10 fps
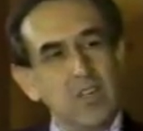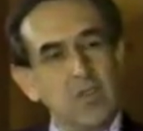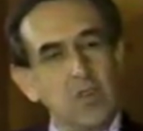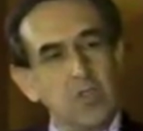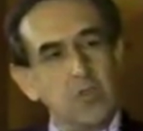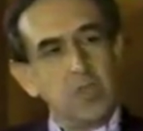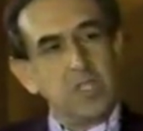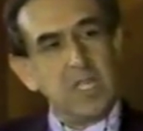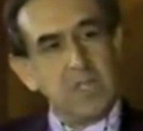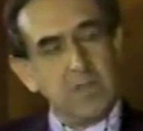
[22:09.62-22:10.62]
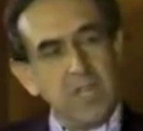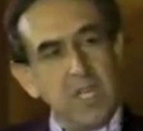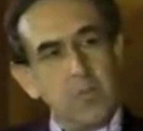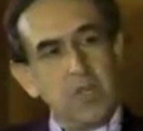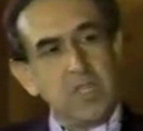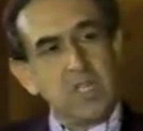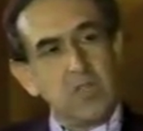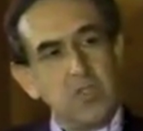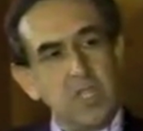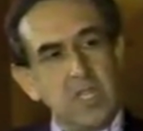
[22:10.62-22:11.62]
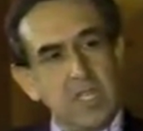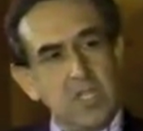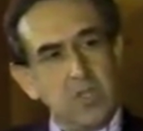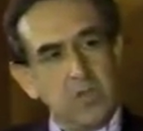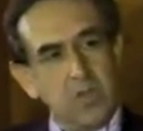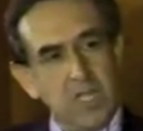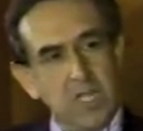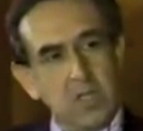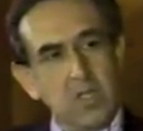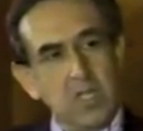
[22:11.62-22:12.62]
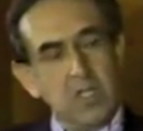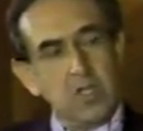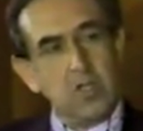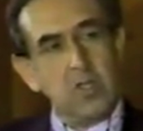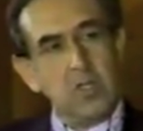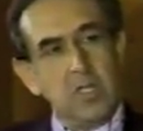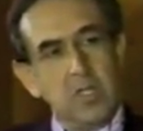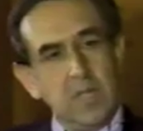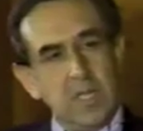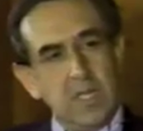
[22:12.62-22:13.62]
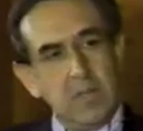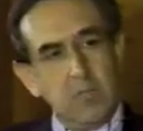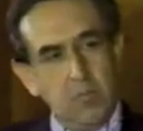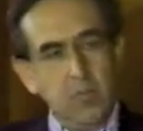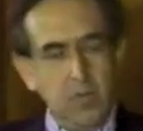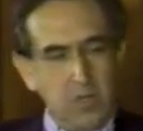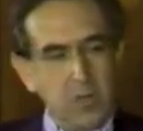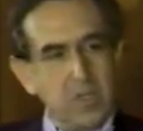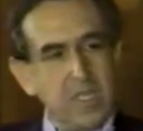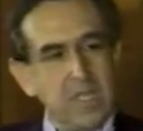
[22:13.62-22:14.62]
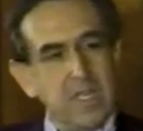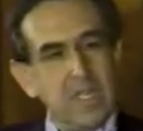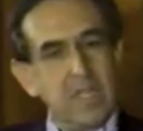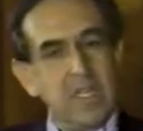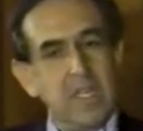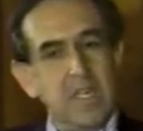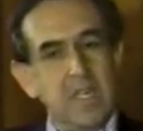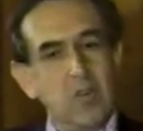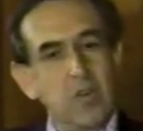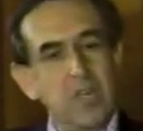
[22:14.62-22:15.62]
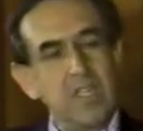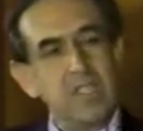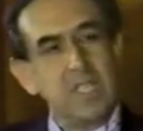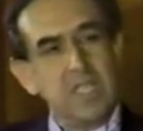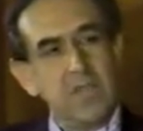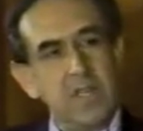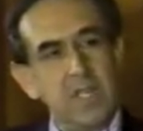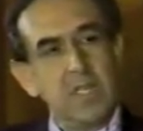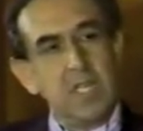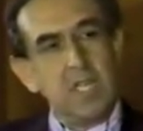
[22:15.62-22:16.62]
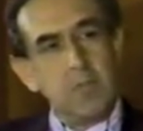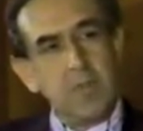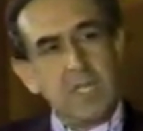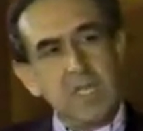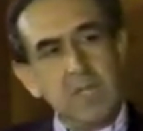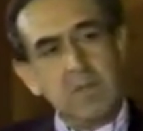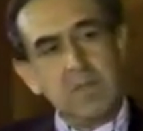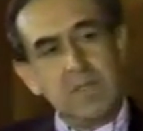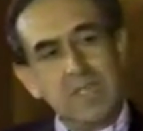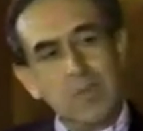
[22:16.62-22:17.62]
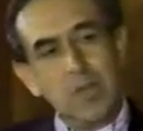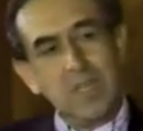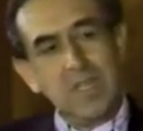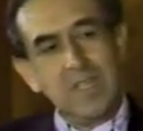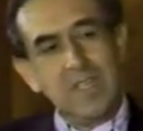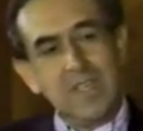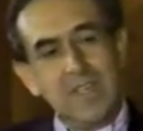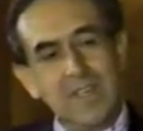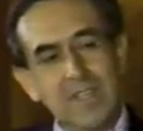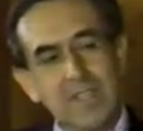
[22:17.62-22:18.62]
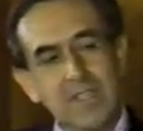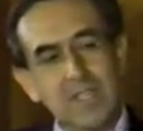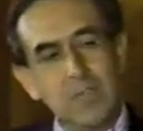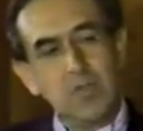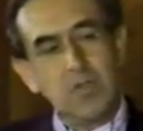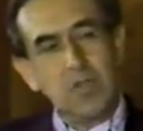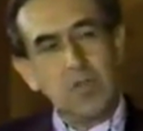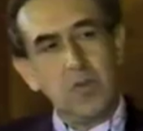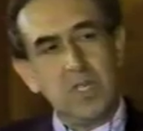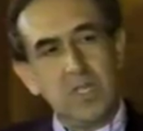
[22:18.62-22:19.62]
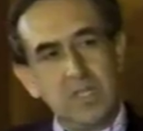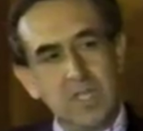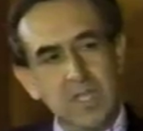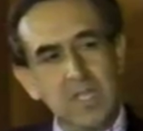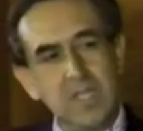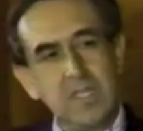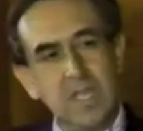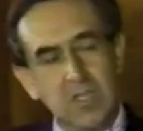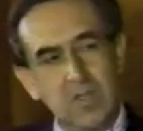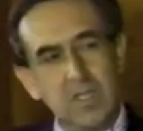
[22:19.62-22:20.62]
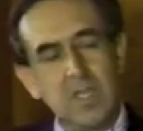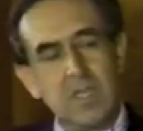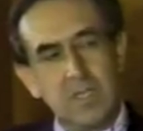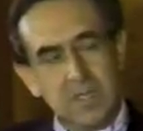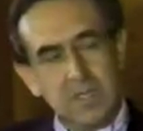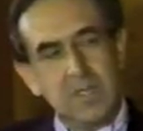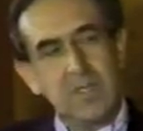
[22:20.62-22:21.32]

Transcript: of course, was a very important consideration for Eero. So, you know, all cases are different, but within the terms of your words, I think it is accurate, yes.